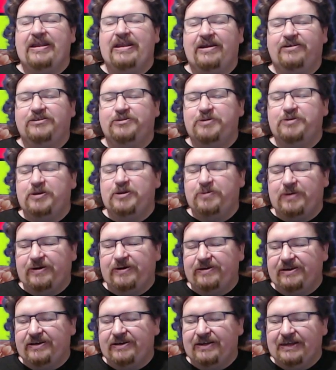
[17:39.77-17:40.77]
announcement
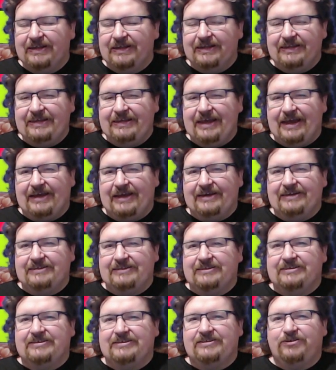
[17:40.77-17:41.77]
about it, yeah,
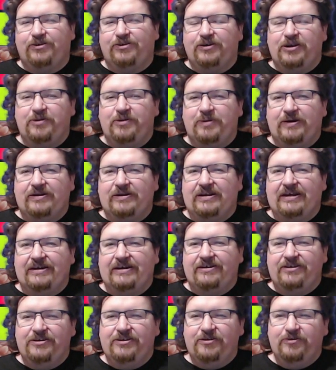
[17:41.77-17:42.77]
it's talking about
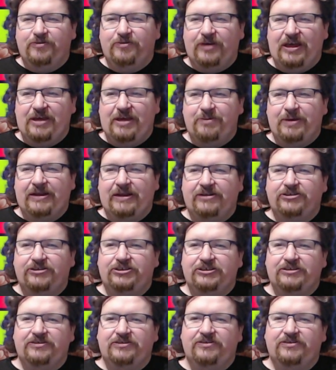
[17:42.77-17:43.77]
like new game
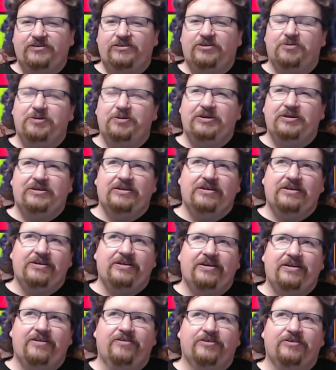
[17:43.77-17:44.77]
engine coming to the
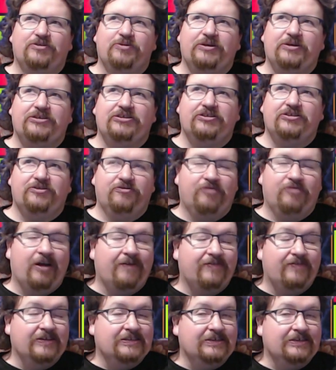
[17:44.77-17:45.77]
Nintendo Switch, new
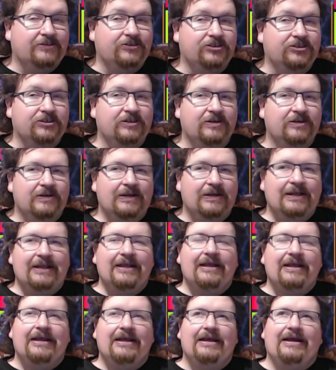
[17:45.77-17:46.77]
graphics engine.
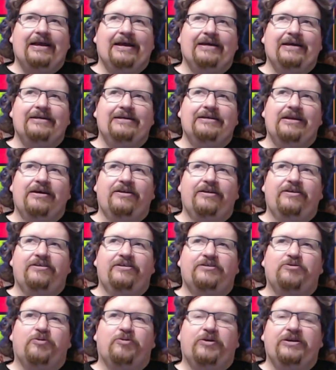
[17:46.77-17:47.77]
And
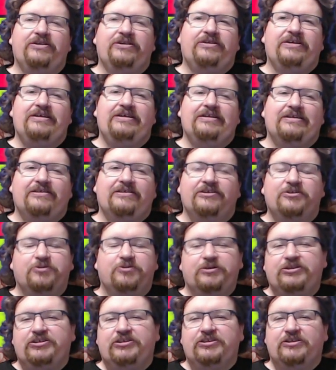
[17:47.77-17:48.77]
there's one thing that the
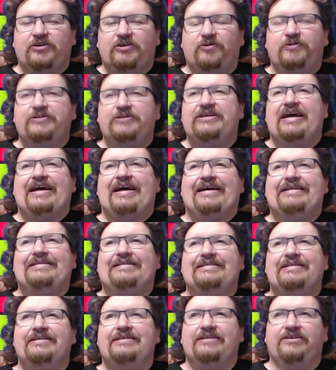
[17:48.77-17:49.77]
Switch has always
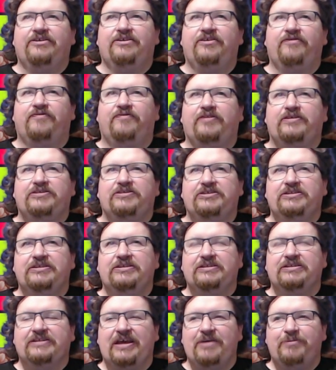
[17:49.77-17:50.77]
had that the other version
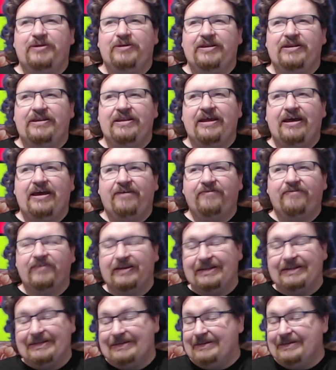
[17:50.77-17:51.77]
of this game didn't have,
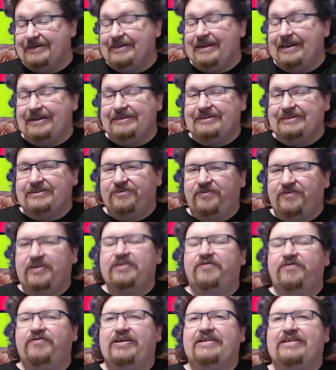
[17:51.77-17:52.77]
and that is the
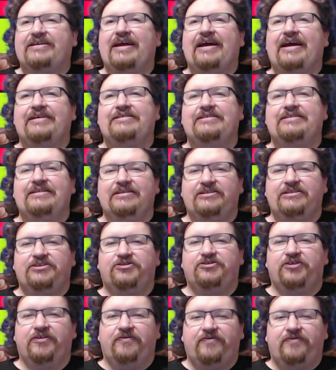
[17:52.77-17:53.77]
fact of that
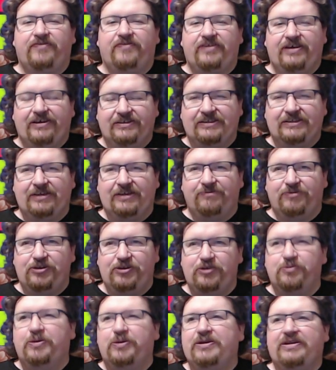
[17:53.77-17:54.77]
gasless drift, as in
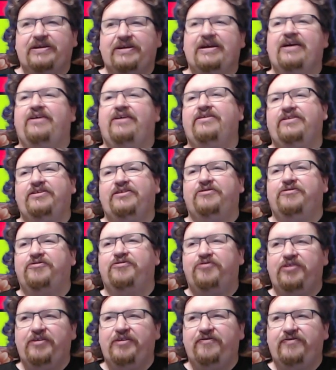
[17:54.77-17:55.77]
when you put the car into a
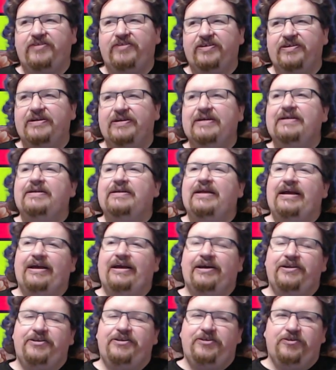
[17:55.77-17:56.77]
drift
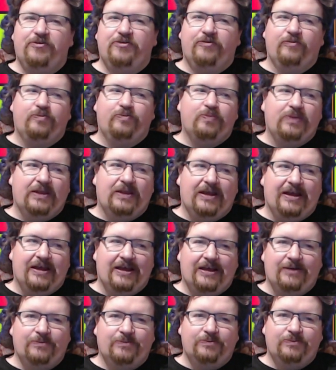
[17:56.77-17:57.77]
and you
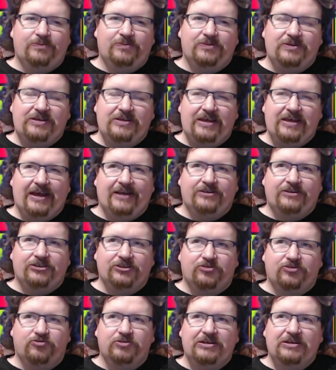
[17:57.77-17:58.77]

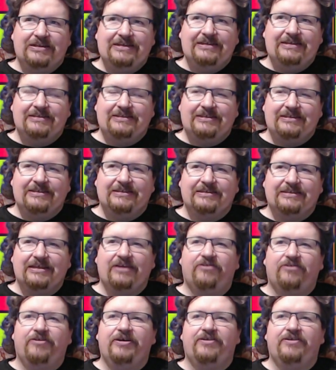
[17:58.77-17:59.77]
just release the
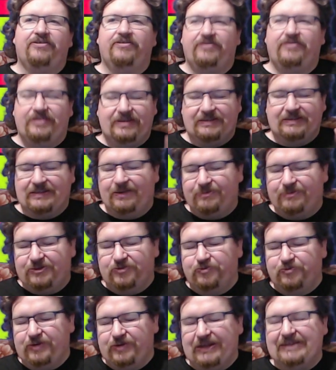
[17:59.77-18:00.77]
accelerator, then it
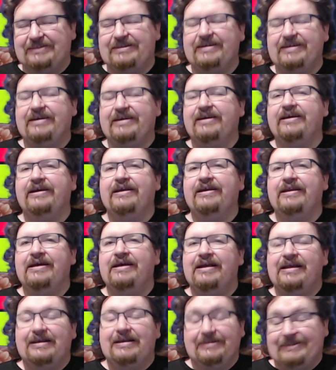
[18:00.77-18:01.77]
stops the wheels digging in.
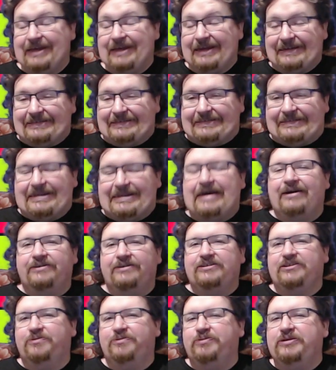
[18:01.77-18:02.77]
That is
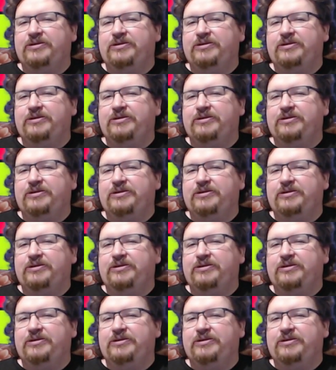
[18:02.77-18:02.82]
not